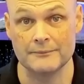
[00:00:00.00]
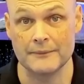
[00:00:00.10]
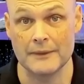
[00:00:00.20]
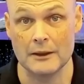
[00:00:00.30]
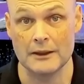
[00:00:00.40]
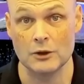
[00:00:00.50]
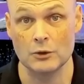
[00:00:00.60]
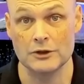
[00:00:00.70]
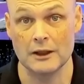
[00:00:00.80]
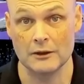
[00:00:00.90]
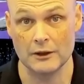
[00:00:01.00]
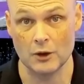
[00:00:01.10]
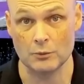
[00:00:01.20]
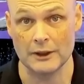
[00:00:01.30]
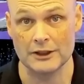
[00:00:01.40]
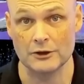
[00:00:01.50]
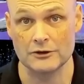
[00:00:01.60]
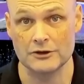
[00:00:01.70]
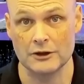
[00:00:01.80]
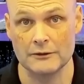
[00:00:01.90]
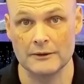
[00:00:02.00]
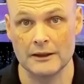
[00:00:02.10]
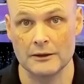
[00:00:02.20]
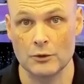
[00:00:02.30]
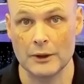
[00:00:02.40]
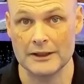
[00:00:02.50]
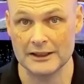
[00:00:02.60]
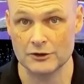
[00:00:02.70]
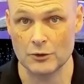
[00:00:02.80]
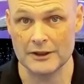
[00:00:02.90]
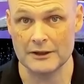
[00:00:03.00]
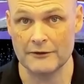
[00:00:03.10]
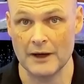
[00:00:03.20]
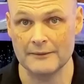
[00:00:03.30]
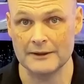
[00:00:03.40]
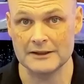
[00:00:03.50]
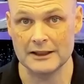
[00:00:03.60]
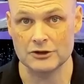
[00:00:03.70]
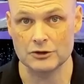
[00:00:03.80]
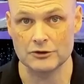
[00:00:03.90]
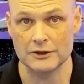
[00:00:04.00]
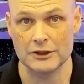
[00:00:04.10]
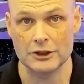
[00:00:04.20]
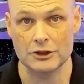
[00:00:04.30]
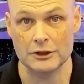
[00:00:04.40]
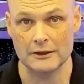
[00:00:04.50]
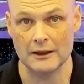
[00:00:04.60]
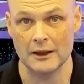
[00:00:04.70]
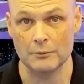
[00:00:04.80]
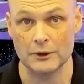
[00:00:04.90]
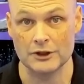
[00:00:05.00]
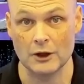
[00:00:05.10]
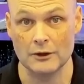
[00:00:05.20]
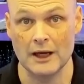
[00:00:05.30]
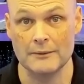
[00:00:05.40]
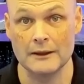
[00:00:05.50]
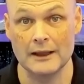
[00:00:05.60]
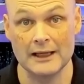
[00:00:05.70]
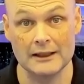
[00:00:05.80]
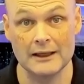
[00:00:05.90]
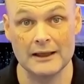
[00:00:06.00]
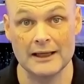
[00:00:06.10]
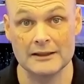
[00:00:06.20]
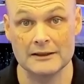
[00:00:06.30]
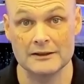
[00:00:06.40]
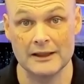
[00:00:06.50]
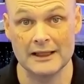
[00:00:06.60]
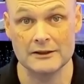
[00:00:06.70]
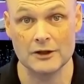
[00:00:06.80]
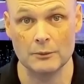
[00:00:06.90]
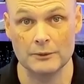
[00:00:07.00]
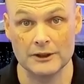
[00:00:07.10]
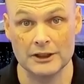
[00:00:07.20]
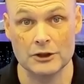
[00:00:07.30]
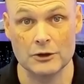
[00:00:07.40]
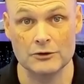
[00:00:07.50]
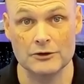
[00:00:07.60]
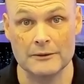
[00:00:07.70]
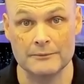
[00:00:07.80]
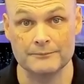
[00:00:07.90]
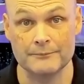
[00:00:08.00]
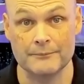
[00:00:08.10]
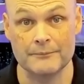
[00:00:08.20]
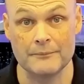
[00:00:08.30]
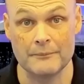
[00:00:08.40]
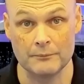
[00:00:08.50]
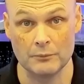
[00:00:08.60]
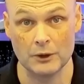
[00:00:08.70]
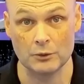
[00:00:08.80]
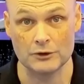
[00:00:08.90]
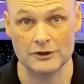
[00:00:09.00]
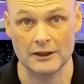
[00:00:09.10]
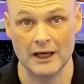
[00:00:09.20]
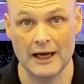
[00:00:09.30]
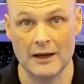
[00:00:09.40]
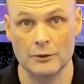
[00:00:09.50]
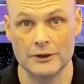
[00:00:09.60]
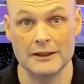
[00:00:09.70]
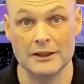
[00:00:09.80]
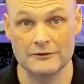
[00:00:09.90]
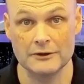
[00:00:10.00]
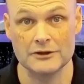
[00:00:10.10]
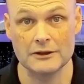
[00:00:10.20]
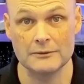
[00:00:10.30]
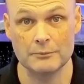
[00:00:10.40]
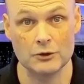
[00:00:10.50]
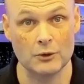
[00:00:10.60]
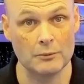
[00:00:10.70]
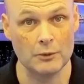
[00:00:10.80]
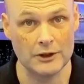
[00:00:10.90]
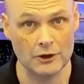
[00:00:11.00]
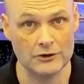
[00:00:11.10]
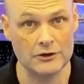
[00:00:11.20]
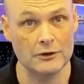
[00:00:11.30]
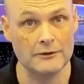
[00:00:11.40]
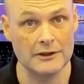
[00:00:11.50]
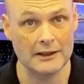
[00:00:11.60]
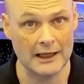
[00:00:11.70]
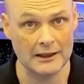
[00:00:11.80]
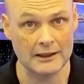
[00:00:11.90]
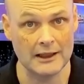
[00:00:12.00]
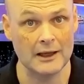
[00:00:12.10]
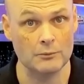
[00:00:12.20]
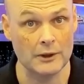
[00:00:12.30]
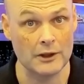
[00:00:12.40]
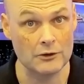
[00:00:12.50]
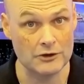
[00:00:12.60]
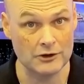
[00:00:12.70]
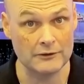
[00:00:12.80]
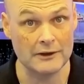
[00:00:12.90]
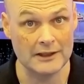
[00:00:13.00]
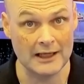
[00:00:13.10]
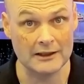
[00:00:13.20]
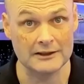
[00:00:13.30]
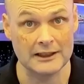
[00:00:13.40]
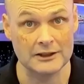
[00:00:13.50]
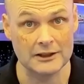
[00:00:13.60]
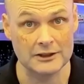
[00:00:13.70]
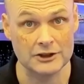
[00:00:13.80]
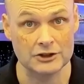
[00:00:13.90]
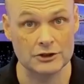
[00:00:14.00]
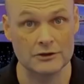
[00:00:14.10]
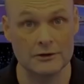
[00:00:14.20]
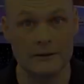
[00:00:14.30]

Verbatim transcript: There is also a Windows Server 2025 Essentials Edition, which I'll cover later as it's less commonly used. We will start with the differences between Windows Server Standard and Windows Server Data Center editions.